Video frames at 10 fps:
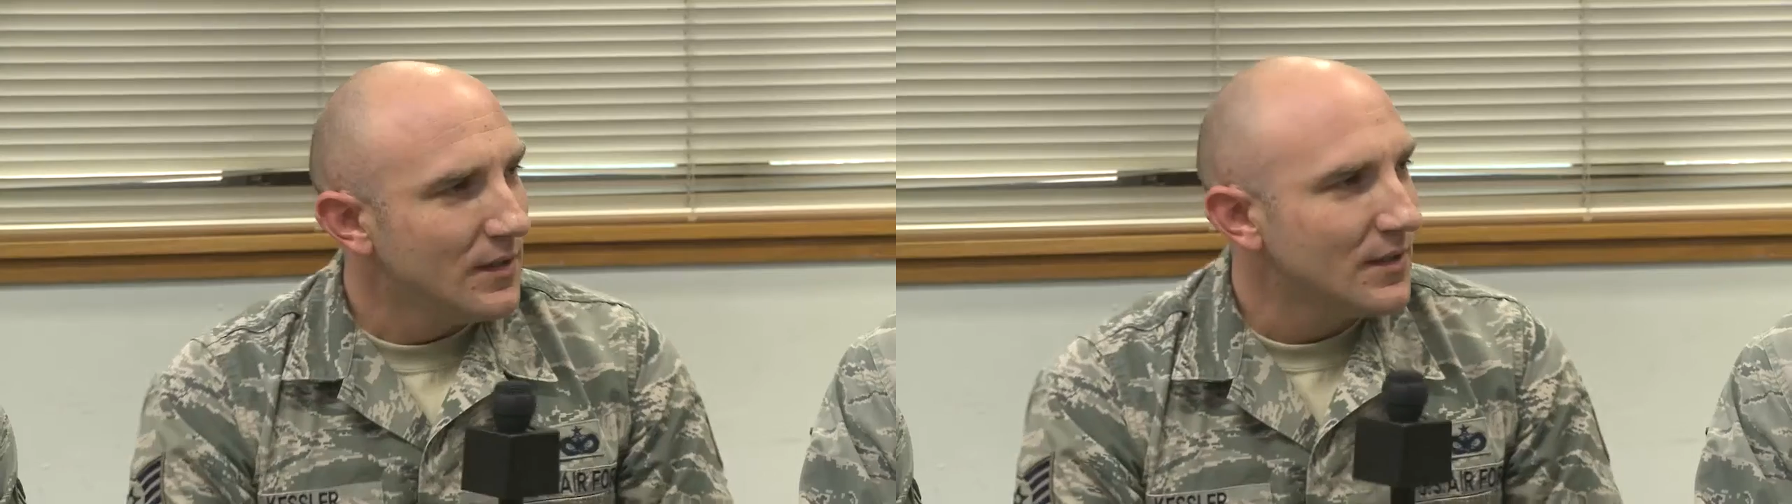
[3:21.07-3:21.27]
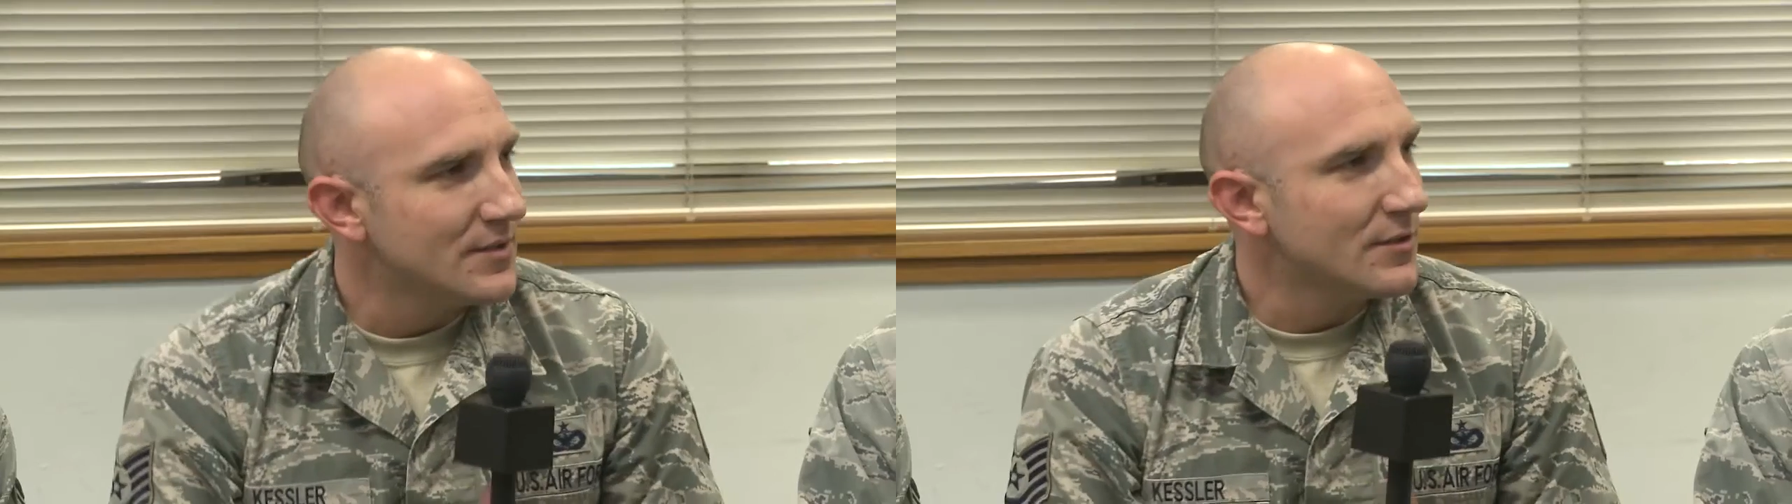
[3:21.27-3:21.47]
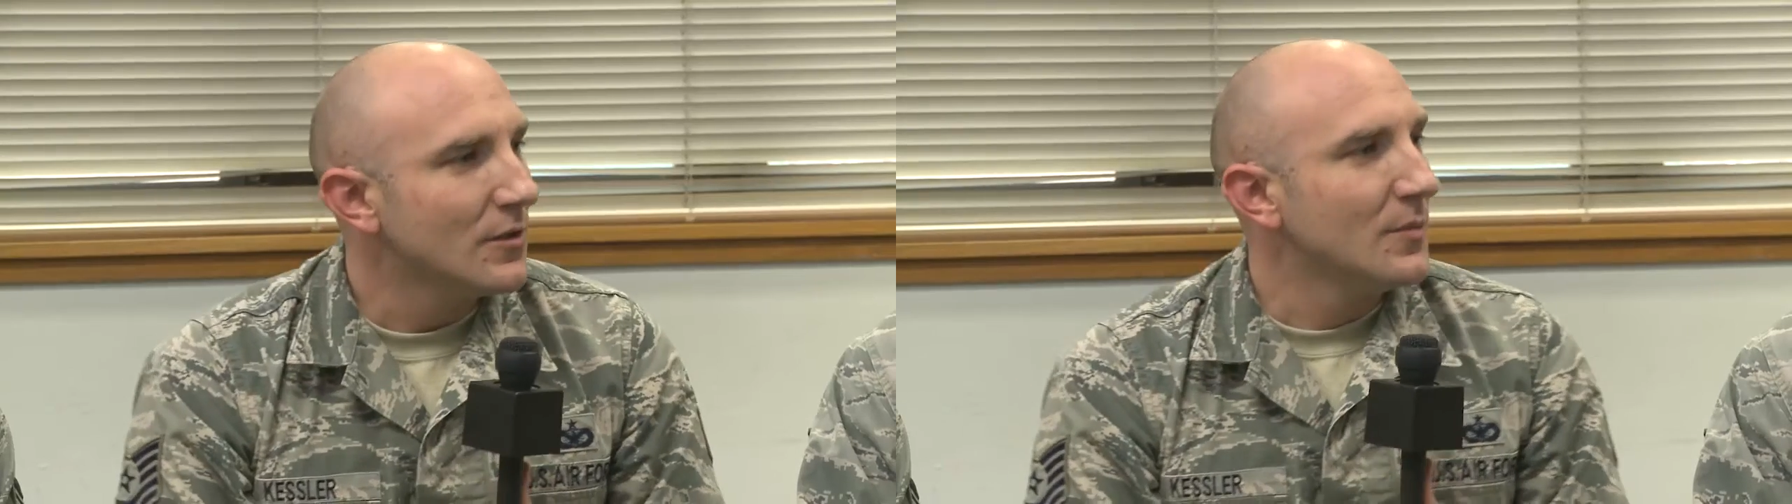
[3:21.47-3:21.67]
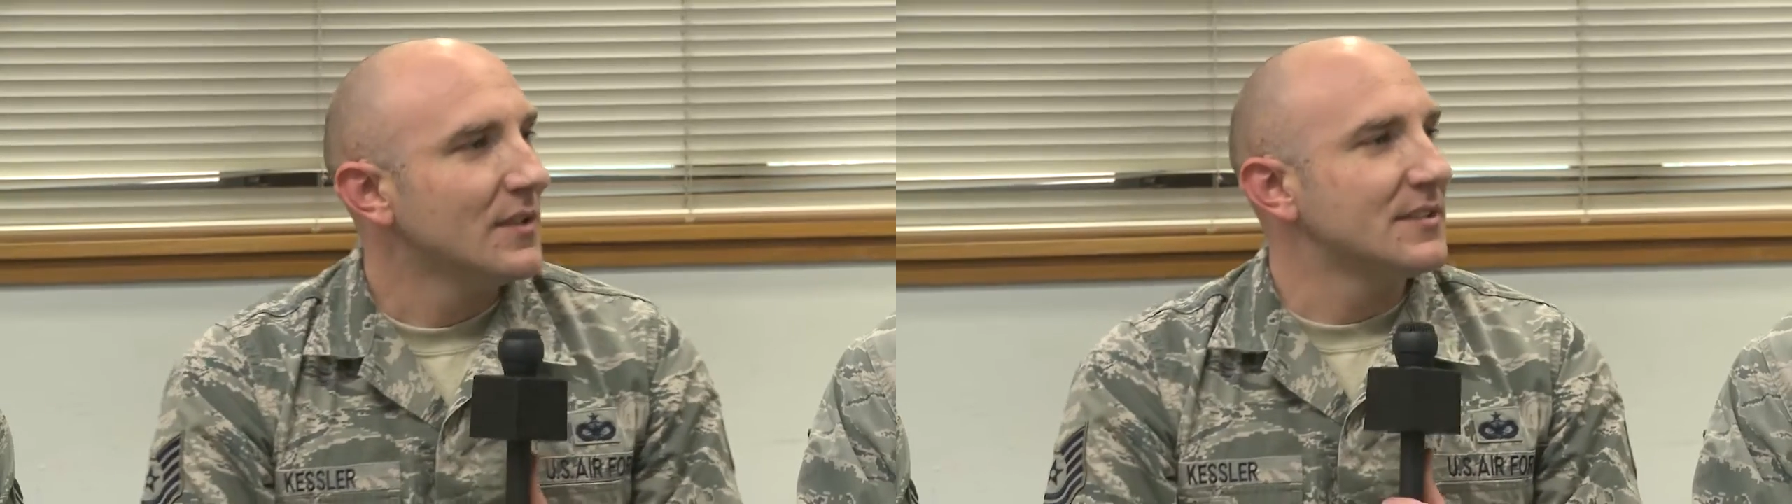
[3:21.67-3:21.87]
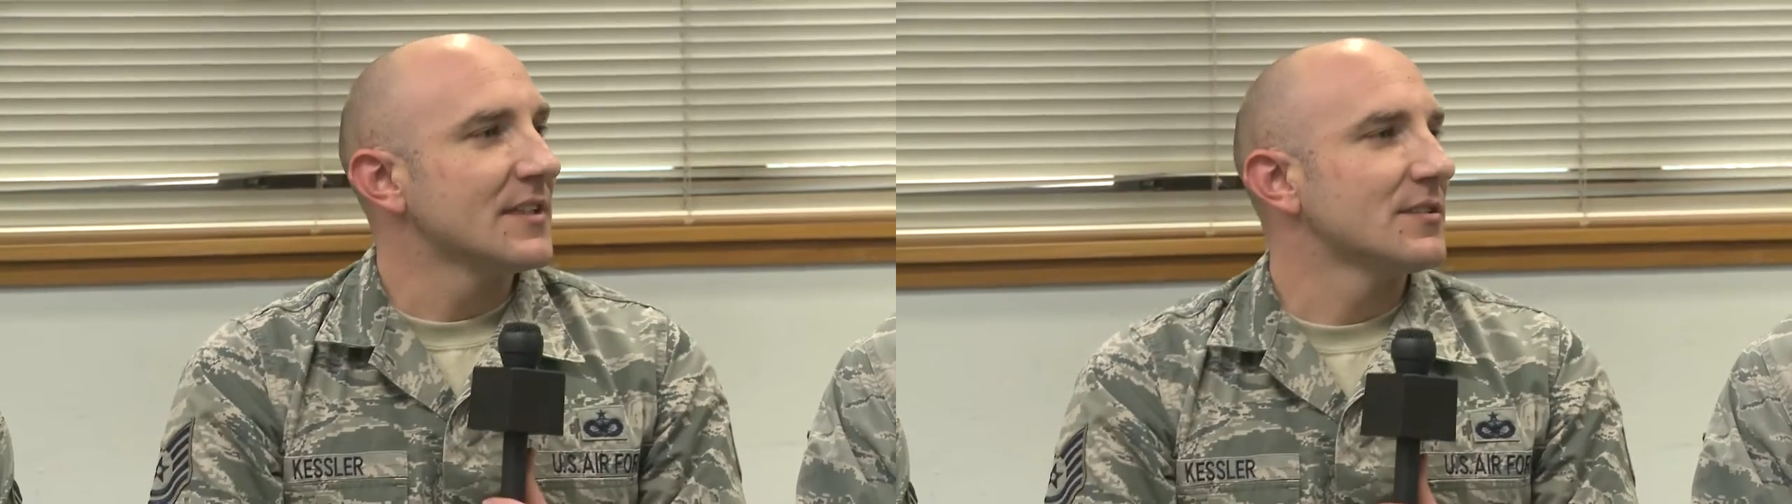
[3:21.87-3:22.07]
Yes, sir.
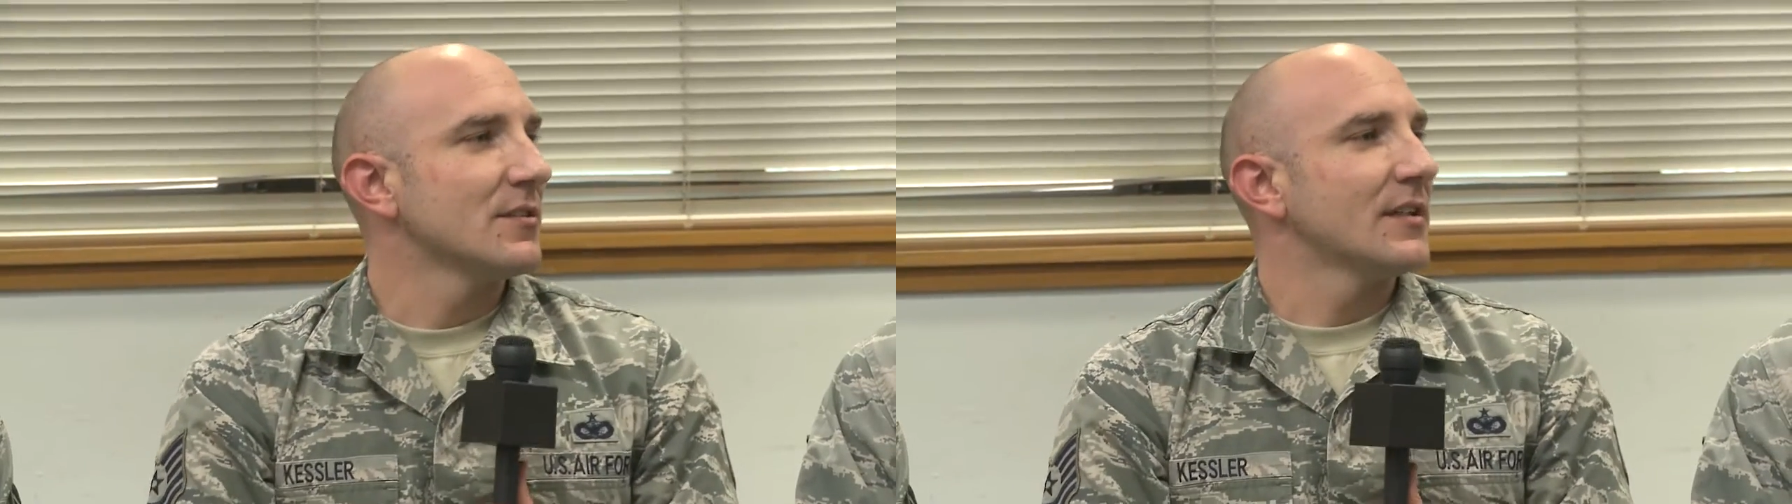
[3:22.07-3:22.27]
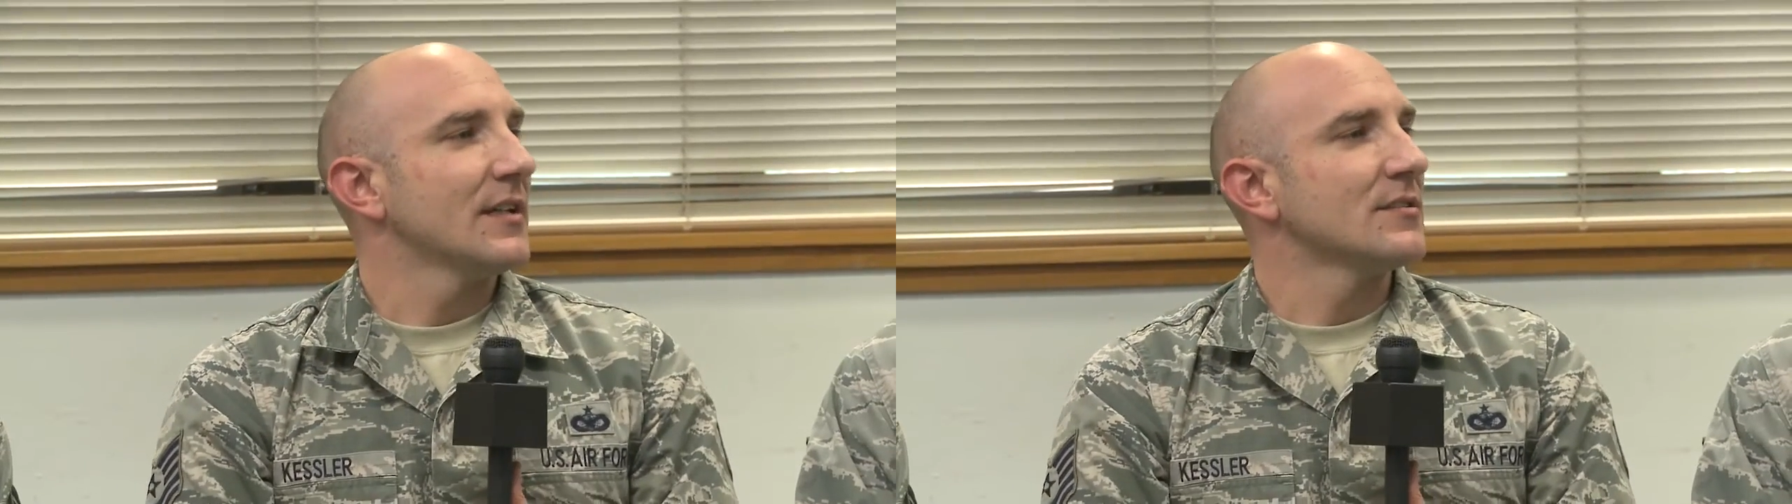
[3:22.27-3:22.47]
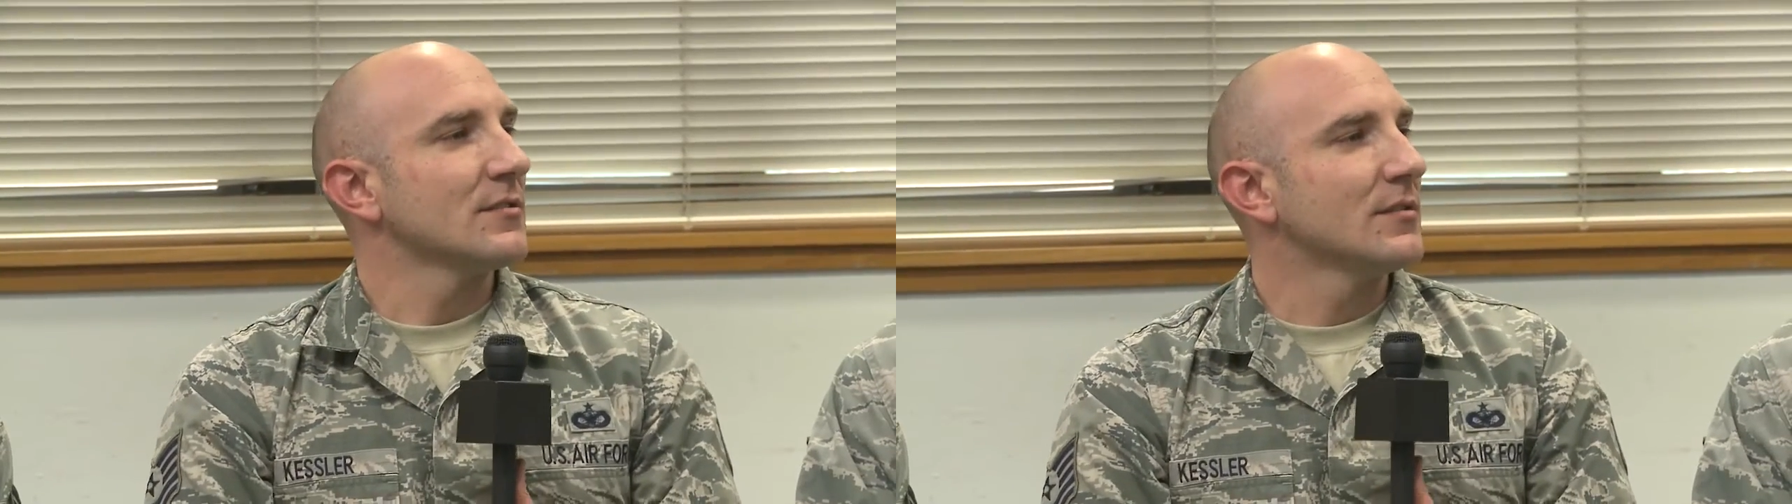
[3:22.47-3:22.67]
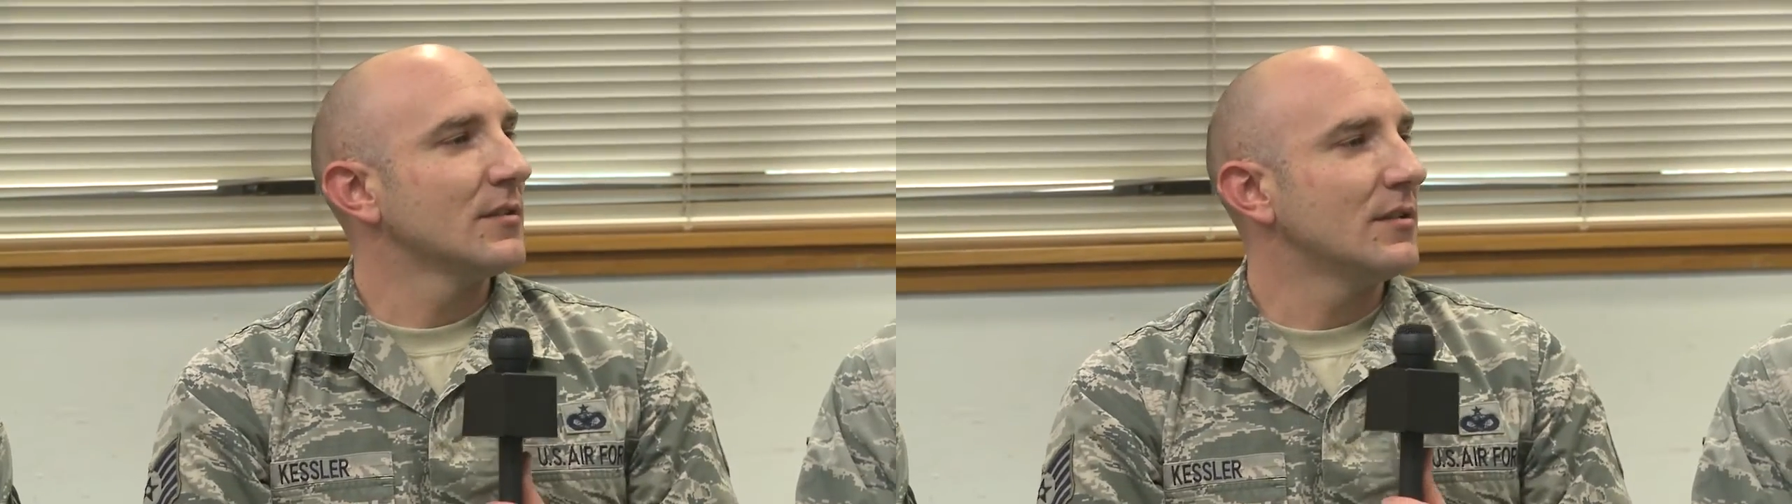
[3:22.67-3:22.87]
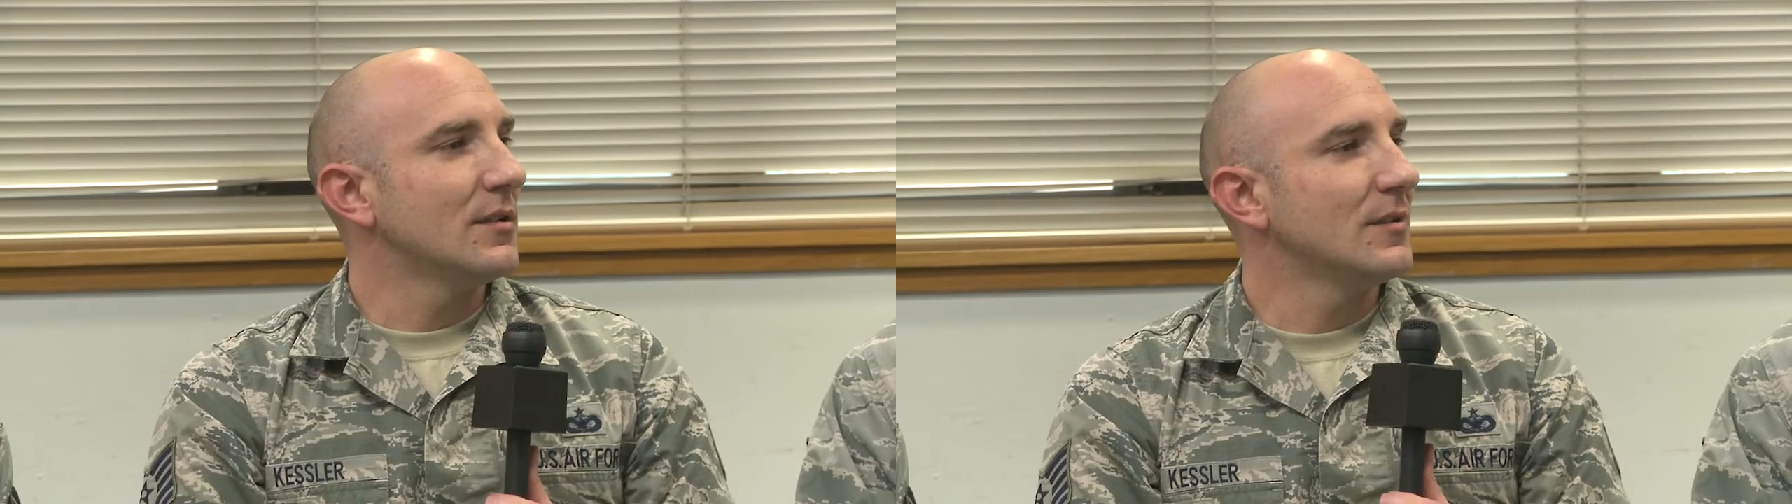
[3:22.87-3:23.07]
I'm Tech Sergeant
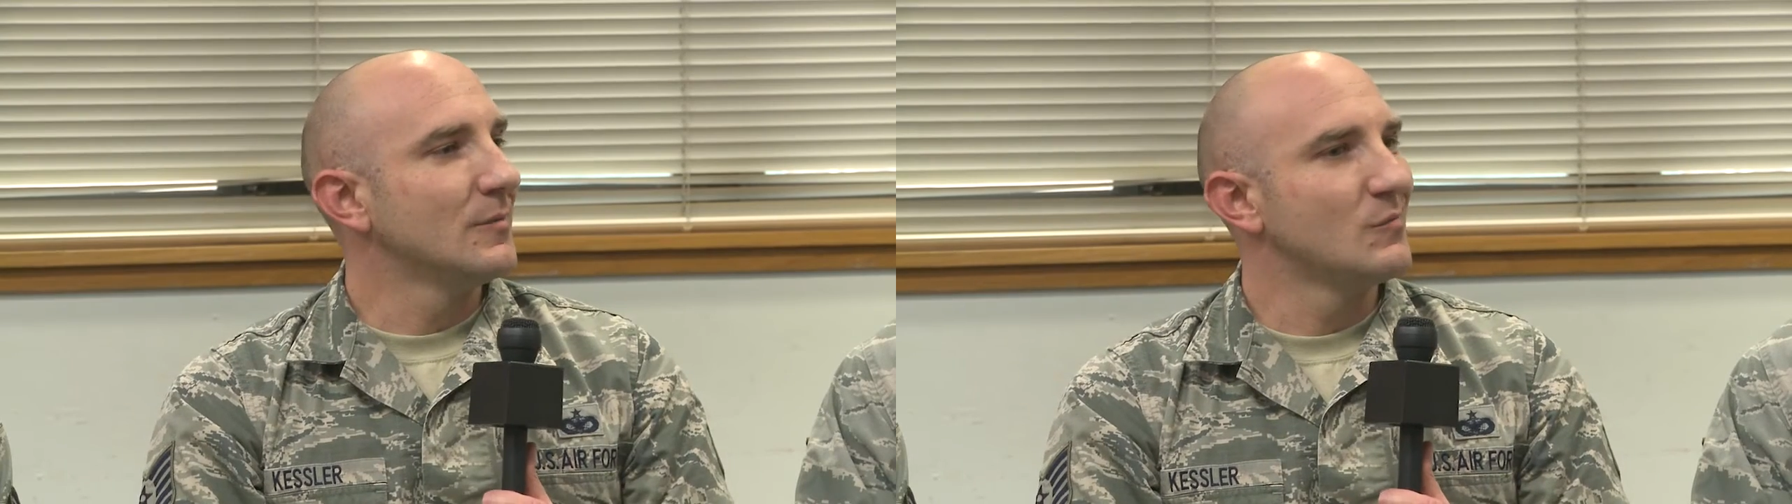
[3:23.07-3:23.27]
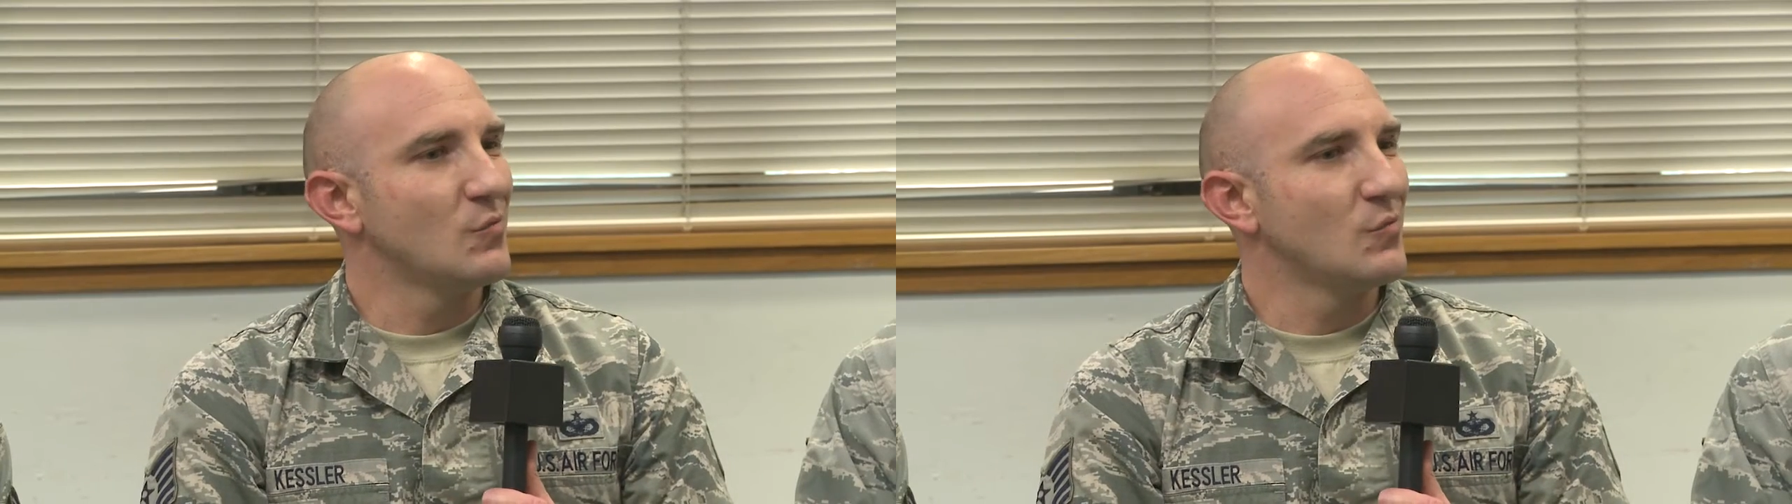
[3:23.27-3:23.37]
Kessler